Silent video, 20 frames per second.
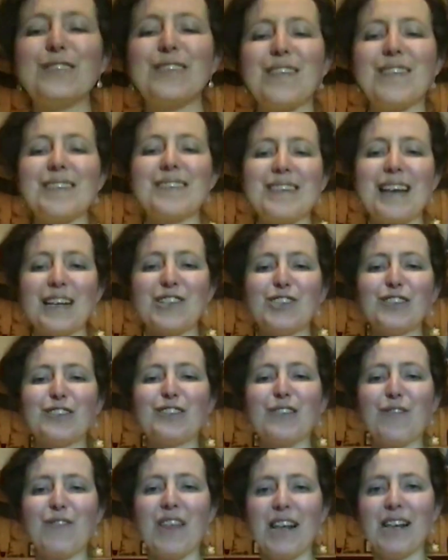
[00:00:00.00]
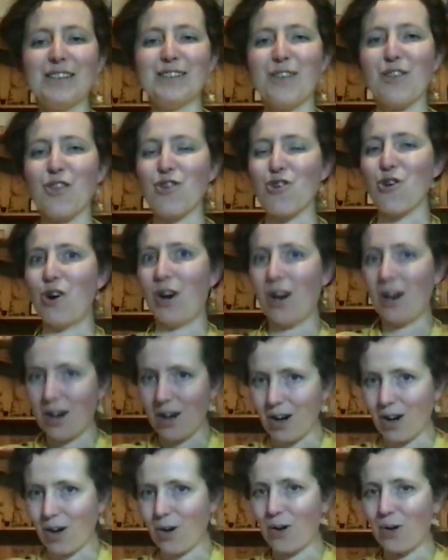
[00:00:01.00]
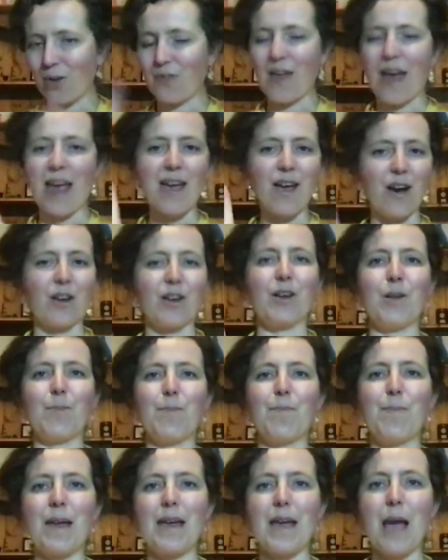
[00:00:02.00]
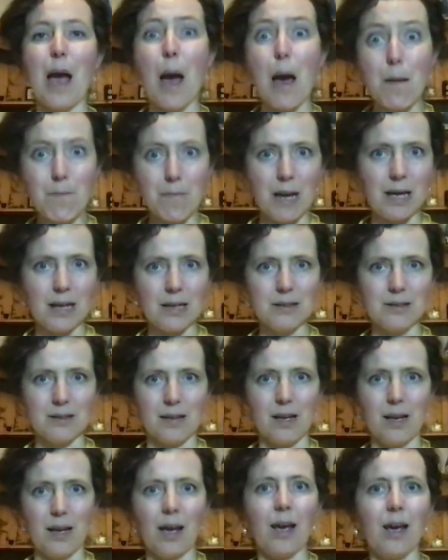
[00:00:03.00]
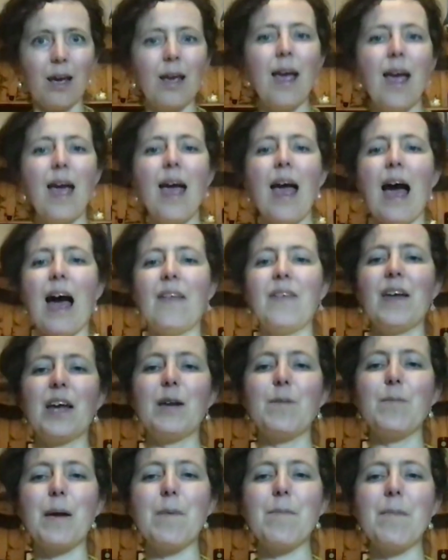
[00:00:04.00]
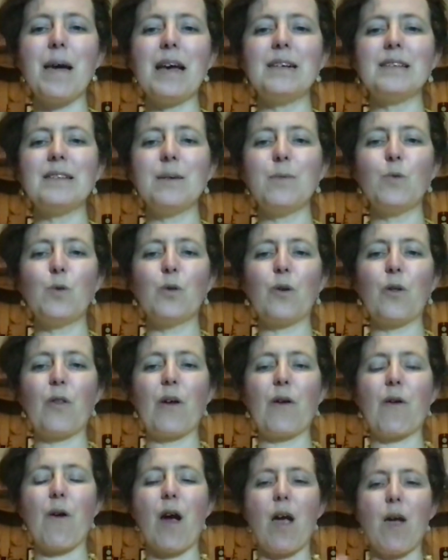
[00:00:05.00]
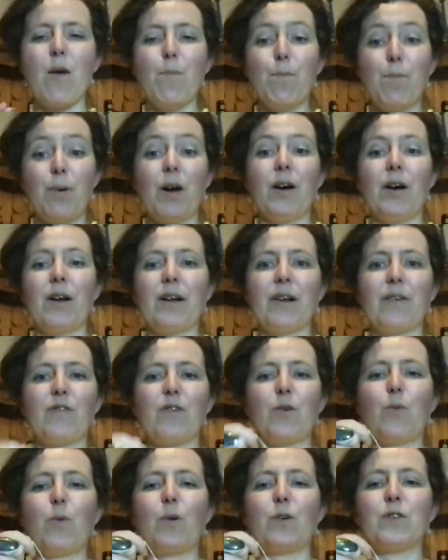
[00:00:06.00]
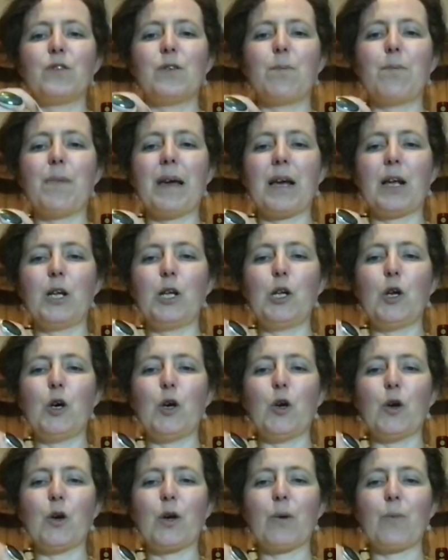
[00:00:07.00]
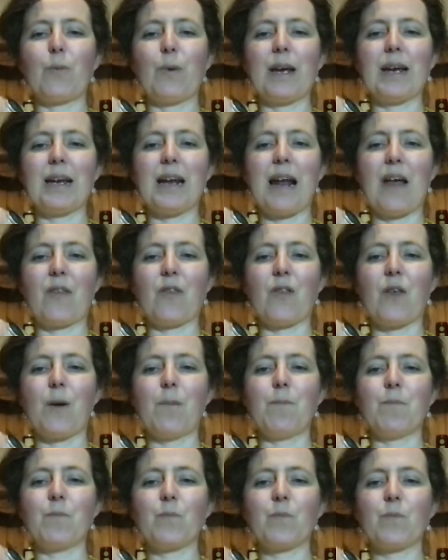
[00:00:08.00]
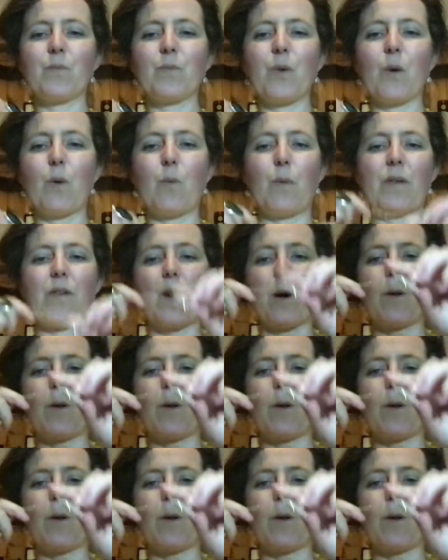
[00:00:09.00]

at the sketches of these and thought, oh, they are going to be amazing. And they're going to be amazing worn on their own. But if you want a bigger look, we can add them with our